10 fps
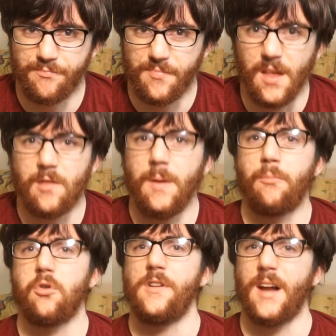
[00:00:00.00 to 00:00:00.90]
things to be
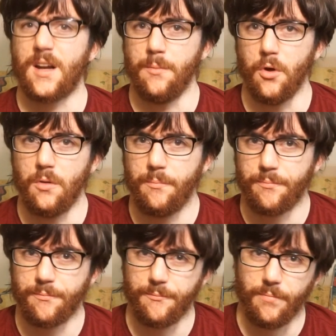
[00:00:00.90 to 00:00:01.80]
predictable.
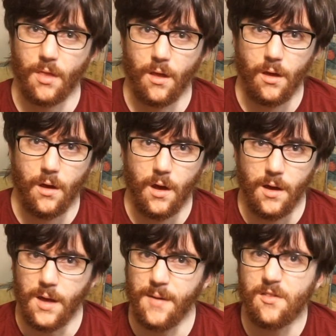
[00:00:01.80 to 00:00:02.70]

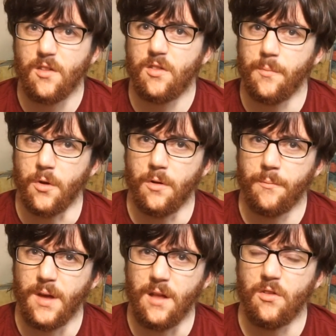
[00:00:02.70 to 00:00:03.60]
It makes things simpler. It
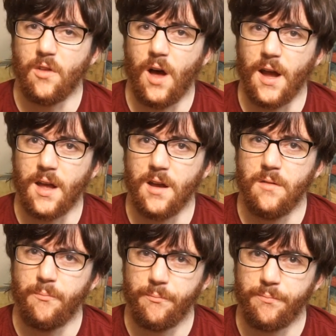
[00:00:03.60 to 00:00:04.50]
means I
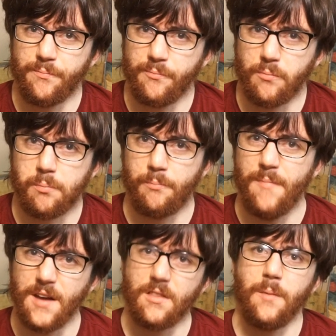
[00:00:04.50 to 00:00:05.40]
can
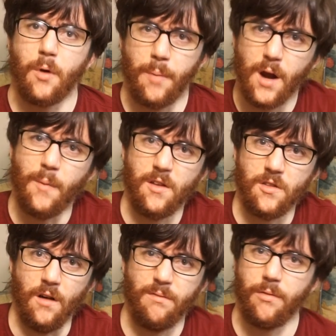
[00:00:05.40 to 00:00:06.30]
mentally prepare
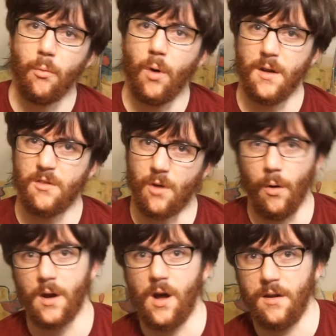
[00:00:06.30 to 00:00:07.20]
myself for what is
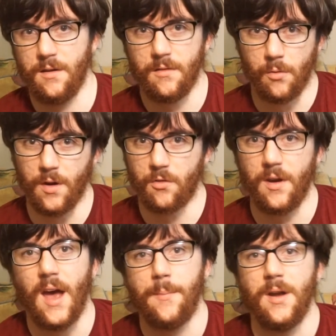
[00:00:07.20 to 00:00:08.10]
going on, what is
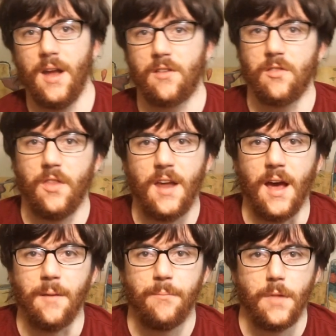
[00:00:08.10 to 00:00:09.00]
going to happen next in the day,